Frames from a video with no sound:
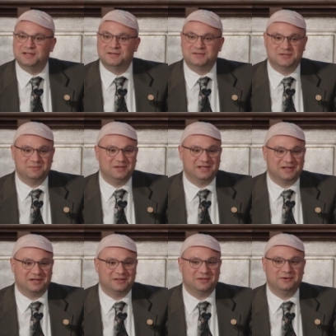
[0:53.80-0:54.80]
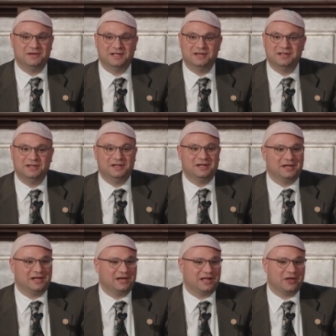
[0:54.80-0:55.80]
to be concluded,
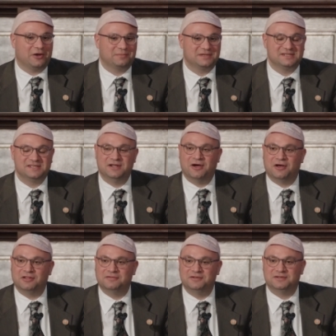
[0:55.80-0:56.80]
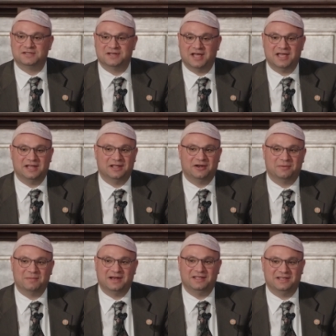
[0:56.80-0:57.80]
and I hope to see all of you tonight in our
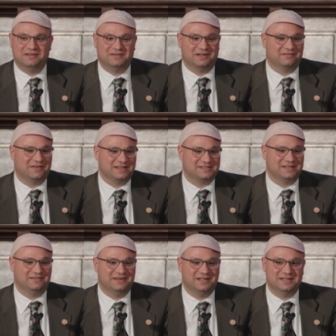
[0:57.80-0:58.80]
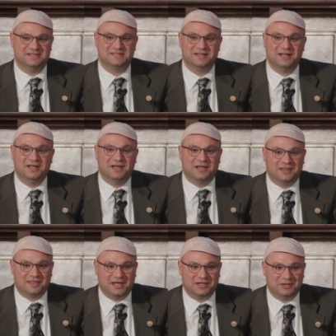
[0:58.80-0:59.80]
many evening festivities.
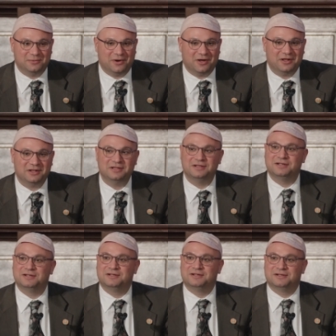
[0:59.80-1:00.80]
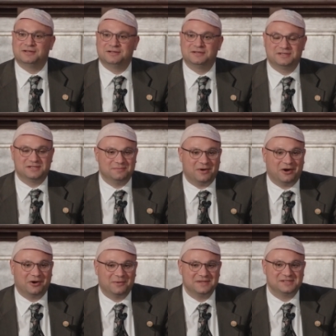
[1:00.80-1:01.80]
Thank you all.
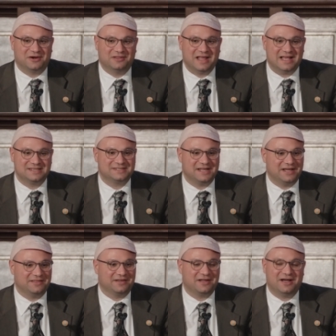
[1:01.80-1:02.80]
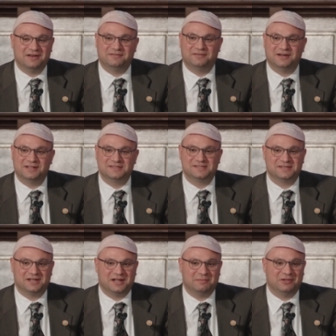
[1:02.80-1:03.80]
Tomorrow is our last day of the conference,
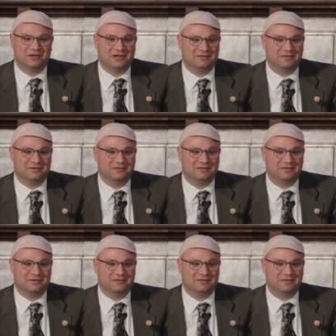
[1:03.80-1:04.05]
and I'm looking